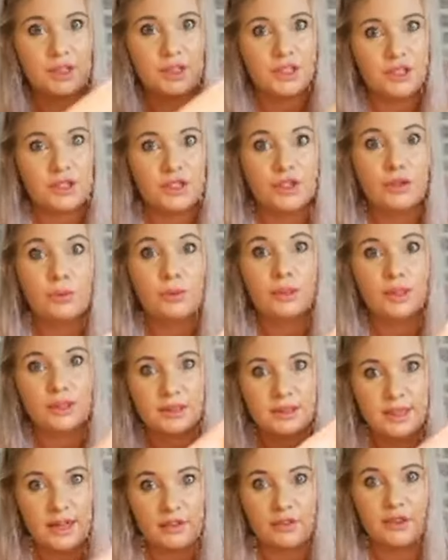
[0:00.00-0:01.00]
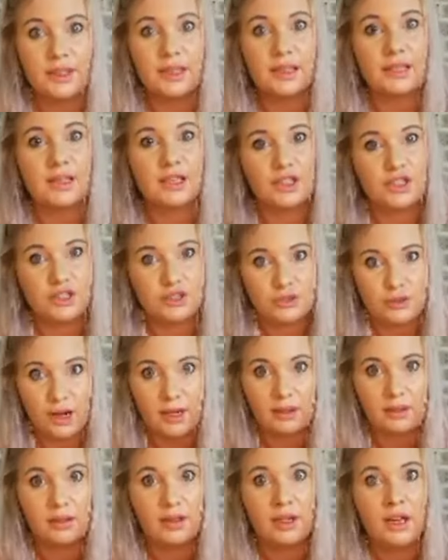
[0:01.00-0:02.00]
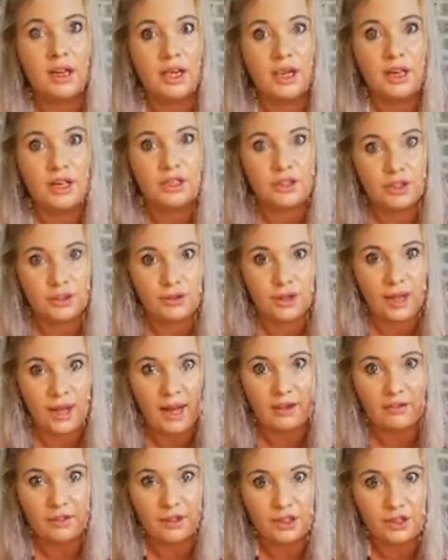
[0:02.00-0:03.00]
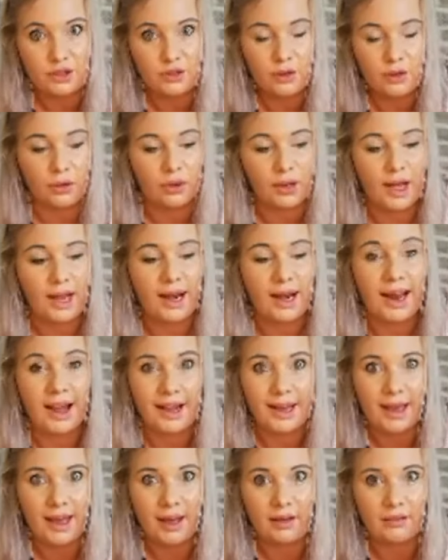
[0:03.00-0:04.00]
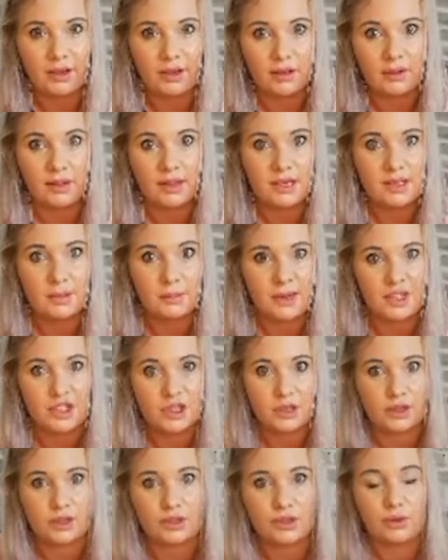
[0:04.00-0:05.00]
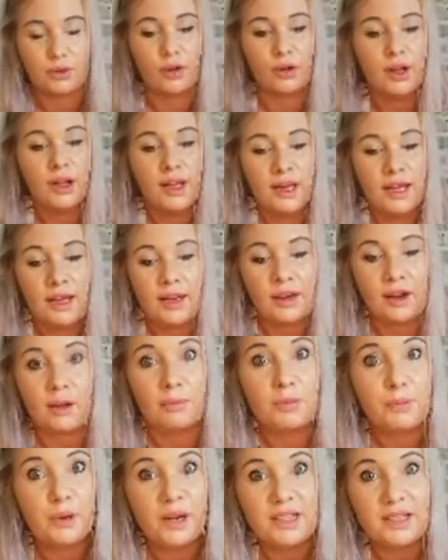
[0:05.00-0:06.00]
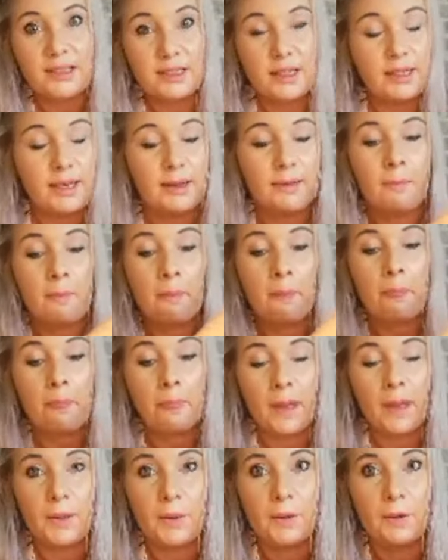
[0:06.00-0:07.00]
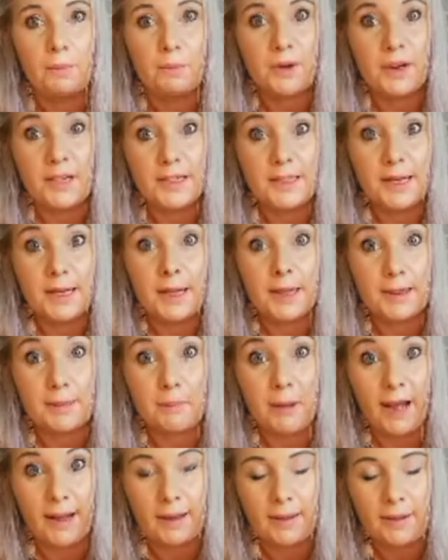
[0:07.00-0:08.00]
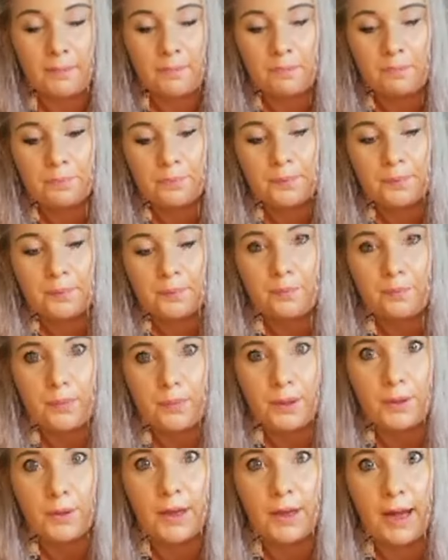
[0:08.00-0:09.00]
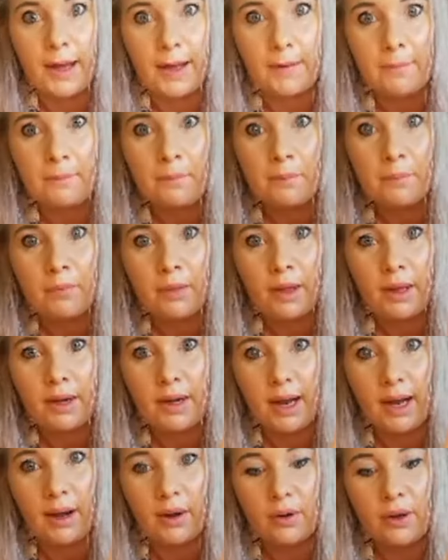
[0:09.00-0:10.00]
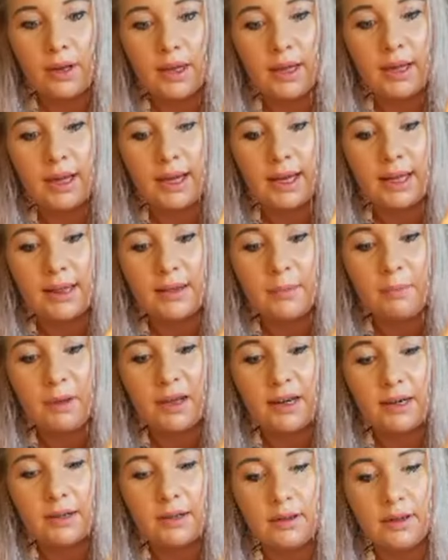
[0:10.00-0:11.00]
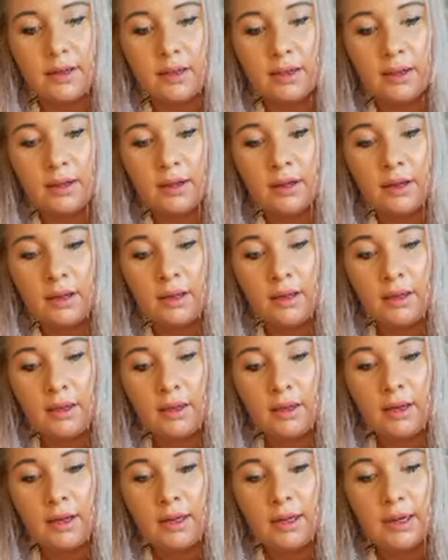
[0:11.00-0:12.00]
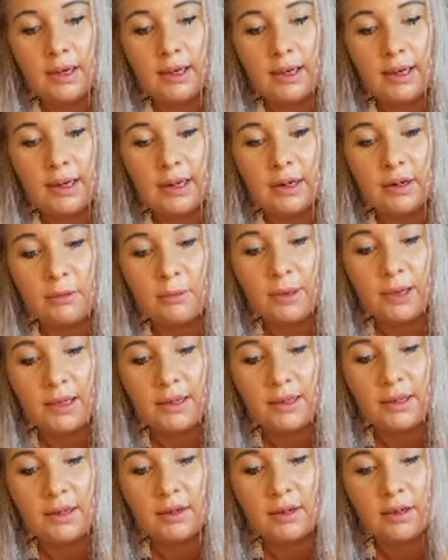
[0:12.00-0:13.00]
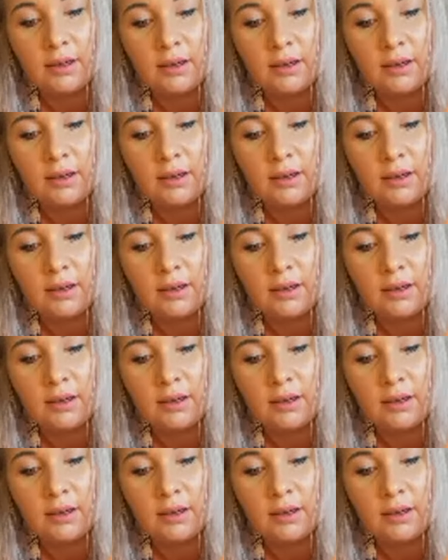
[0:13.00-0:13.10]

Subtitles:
much, you will definitely struggle to have control. I like having this much control. Now I'm pressing at the back. Okay, now in the middle, little bit,